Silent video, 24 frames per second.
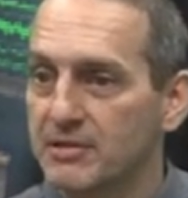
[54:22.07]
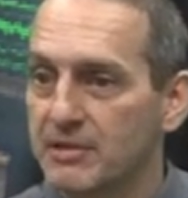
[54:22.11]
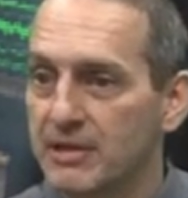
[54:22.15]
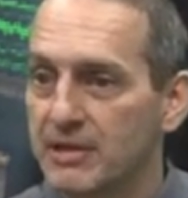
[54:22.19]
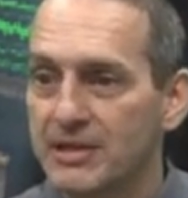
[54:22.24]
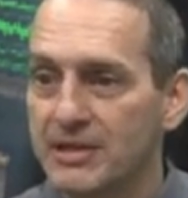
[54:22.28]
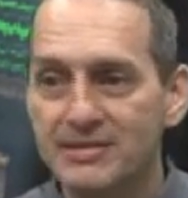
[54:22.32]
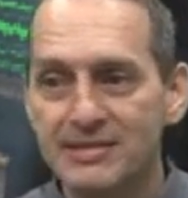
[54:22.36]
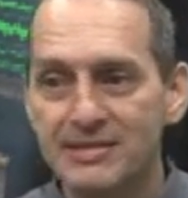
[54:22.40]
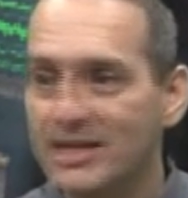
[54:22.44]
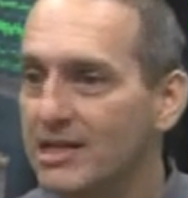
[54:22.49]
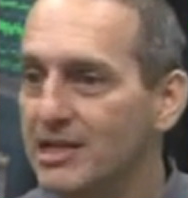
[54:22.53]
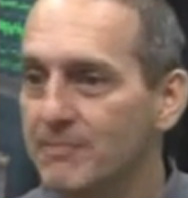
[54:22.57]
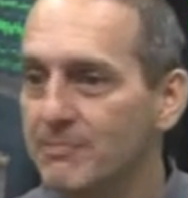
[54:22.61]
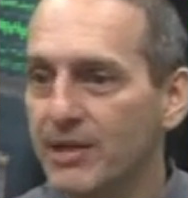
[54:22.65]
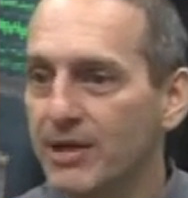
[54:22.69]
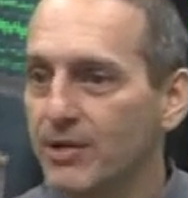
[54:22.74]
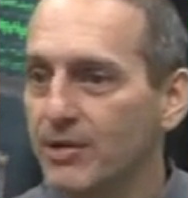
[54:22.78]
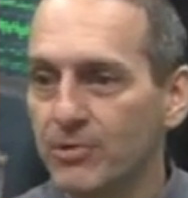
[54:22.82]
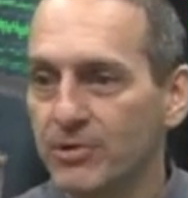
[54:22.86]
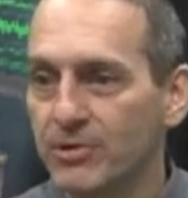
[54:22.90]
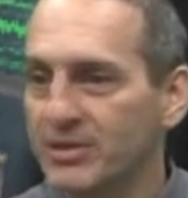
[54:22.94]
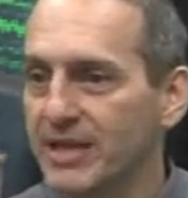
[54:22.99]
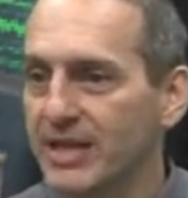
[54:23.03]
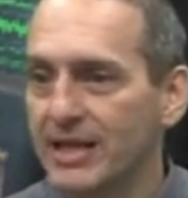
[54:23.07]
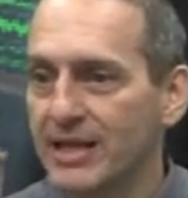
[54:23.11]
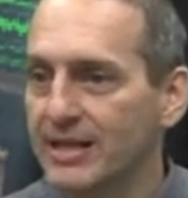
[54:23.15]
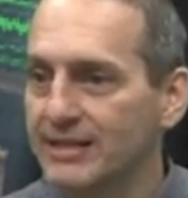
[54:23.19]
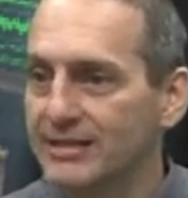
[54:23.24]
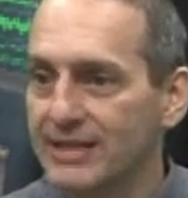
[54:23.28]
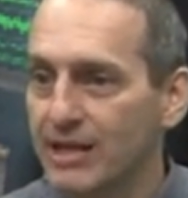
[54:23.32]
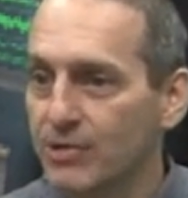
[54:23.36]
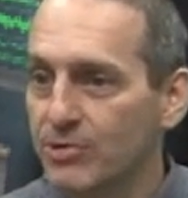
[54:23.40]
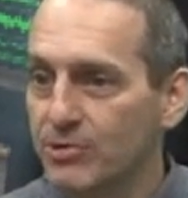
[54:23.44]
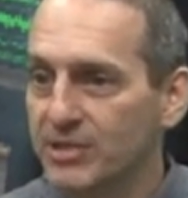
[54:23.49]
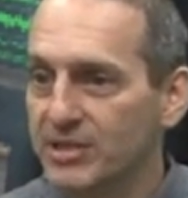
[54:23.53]
It's not about organic,
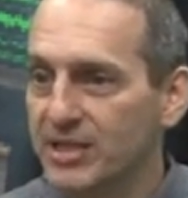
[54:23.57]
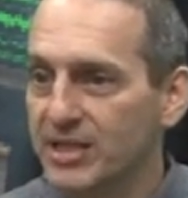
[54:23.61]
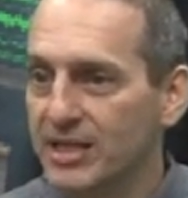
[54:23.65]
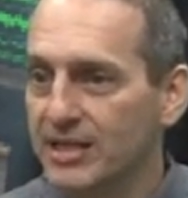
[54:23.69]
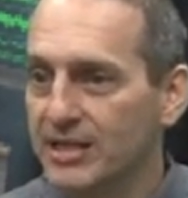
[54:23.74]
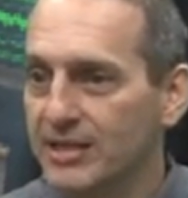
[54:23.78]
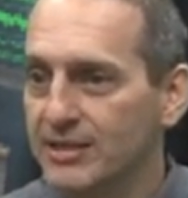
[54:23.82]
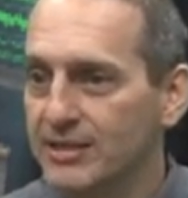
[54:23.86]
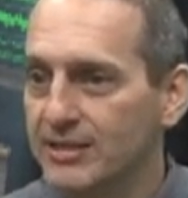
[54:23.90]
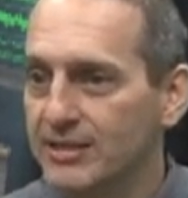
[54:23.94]
not organic.